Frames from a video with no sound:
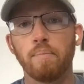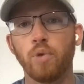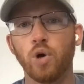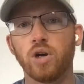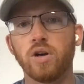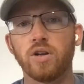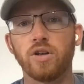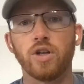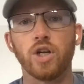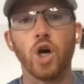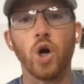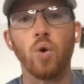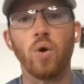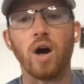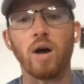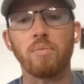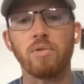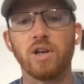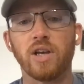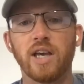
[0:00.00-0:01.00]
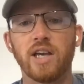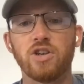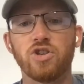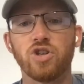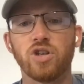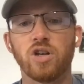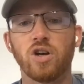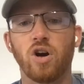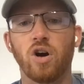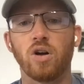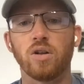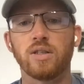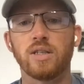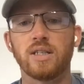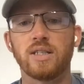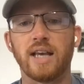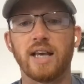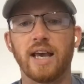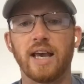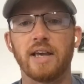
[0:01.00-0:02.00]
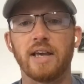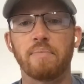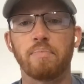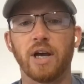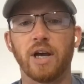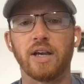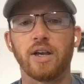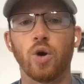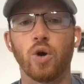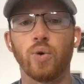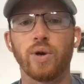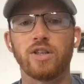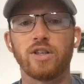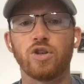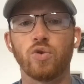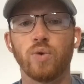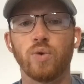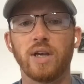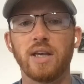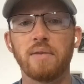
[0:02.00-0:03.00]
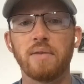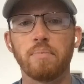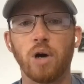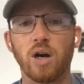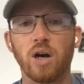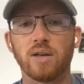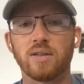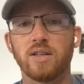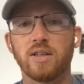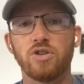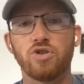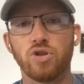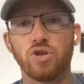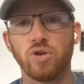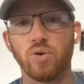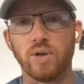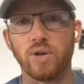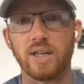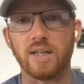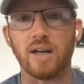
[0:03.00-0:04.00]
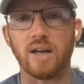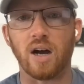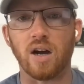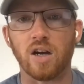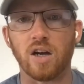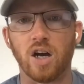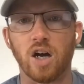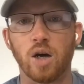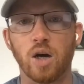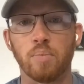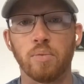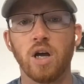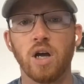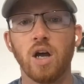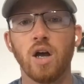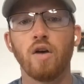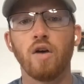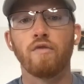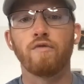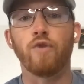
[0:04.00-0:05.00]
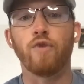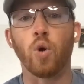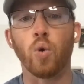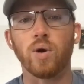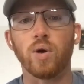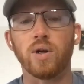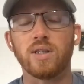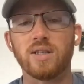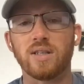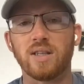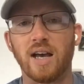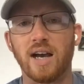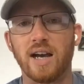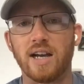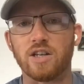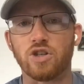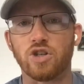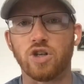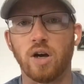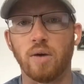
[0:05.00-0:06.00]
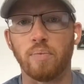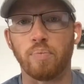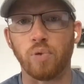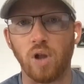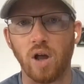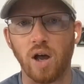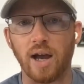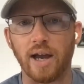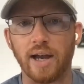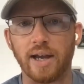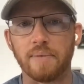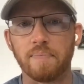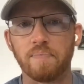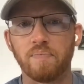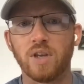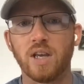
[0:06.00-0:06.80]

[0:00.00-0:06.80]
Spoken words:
book a no obligation call today by going to inboxingenuity.com/apply.